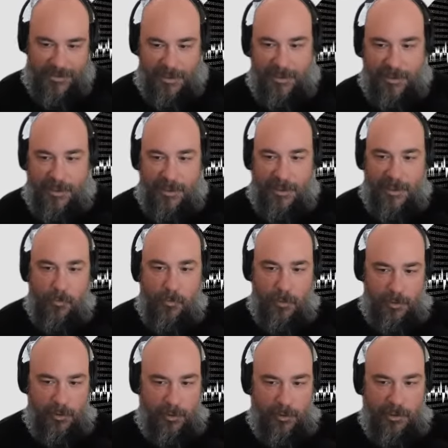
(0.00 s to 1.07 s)
think
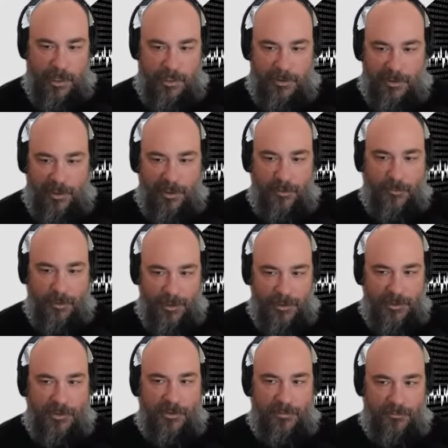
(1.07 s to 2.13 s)
we're going to get there, but
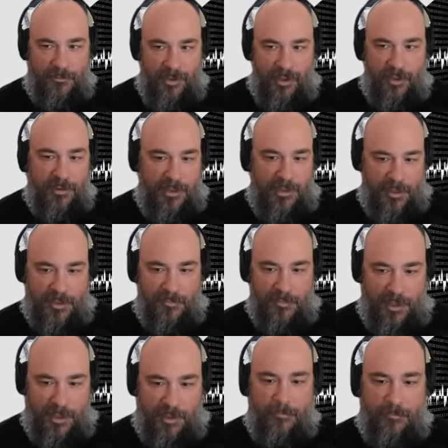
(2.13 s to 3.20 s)
it's going to take some
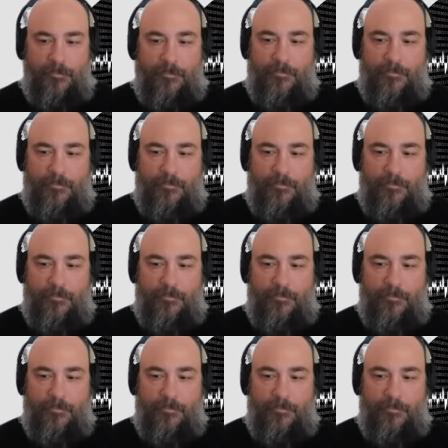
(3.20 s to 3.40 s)
time.